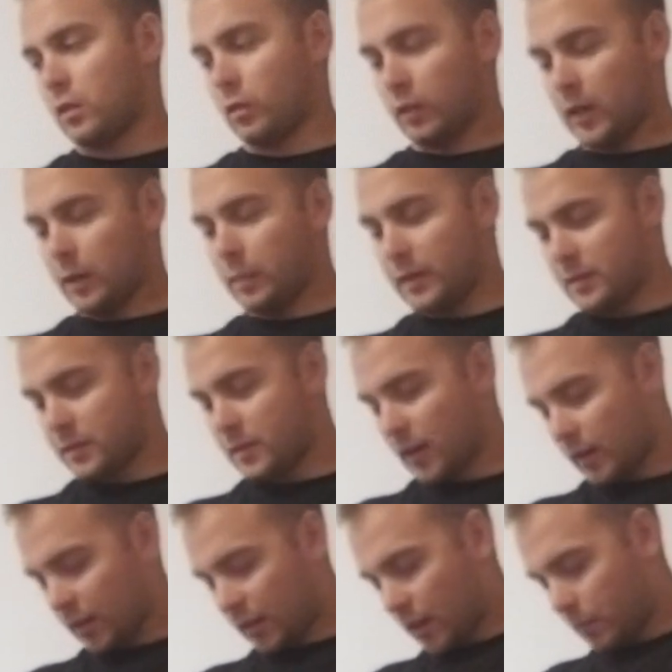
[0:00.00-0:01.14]
okay, because it's
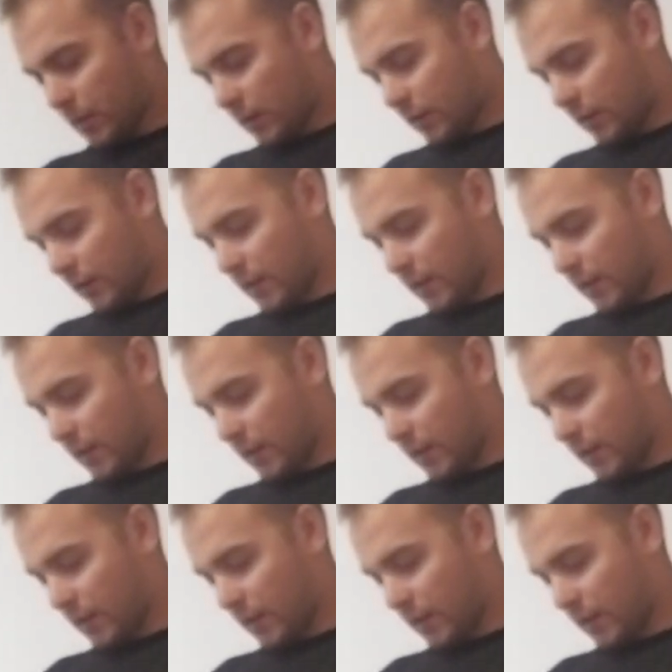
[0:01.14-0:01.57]
not going to come out an